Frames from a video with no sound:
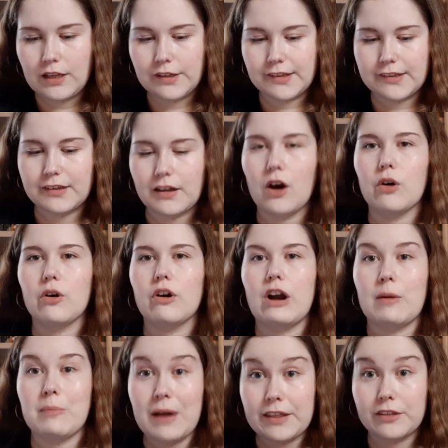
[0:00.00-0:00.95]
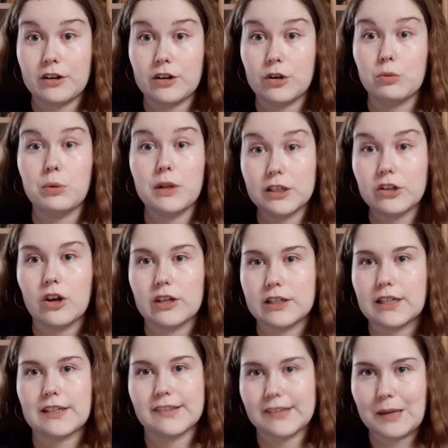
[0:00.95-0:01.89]
So her mother will
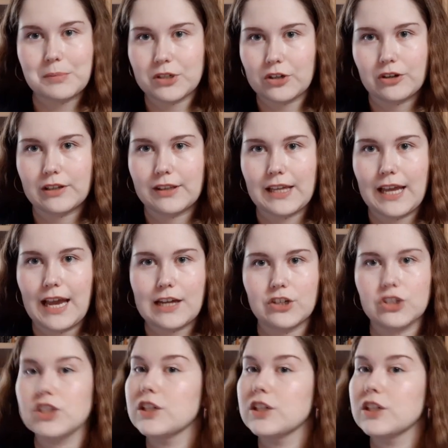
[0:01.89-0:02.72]
not accept her in the end.